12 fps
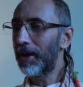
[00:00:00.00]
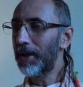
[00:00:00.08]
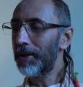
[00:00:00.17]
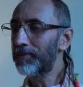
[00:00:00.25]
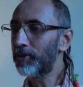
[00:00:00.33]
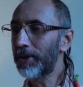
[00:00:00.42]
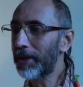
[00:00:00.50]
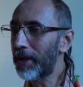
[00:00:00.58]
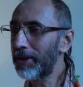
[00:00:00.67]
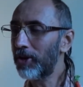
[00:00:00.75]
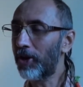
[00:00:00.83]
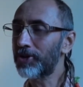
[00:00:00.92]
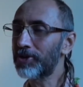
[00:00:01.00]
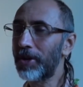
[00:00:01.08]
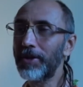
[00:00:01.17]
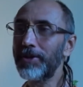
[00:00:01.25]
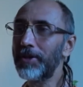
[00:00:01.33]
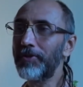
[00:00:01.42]
I have to take any
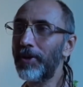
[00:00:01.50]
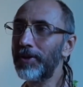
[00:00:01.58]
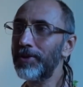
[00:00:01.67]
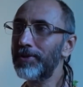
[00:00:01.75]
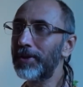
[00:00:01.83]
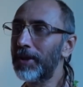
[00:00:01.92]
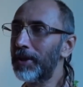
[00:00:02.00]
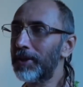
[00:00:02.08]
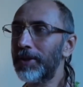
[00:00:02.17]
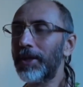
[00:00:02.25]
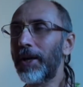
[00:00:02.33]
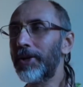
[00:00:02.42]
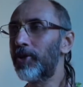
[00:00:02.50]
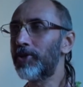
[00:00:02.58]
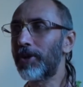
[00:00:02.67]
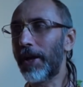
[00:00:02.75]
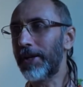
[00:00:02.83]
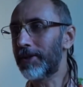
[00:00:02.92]
austerity for you, then I
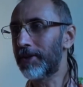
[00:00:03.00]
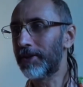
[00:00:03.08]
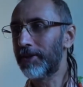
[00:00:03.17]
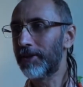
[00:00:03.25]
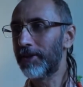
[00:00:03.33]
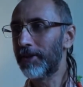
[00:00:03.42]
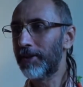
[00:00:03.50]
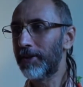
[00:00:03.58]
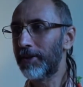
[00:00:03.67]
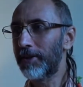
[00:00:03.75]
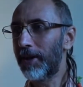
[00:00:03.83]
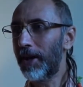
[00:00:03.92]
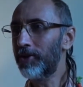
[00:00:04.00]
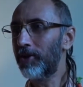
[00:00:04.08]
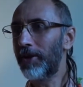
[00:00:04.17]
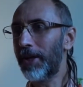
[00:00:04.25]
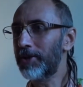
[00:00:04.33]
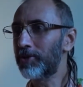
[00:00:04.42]
don't like
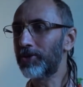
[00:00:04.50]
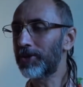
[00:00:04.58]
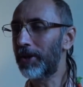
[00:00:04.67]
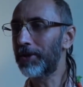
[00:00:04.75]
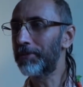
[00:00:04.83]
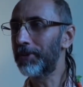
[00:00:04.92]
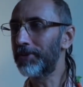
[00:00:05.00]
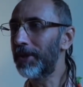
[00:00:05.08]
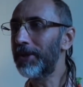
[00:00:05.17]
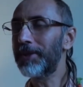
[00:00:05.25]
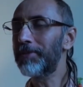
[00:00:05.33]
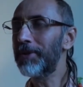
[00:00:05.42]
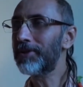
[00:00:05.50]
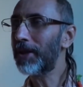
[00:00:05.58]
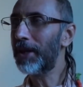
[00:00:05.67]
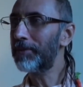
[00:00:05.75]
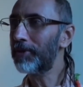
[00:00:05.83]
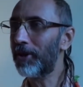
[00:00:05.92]
to serve you. Then it means
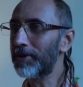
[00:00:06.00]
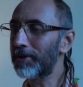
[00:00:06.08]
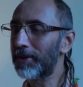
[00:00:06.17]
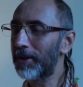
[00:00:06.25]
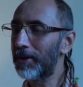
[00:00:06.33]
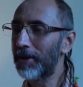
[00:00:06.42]
I am not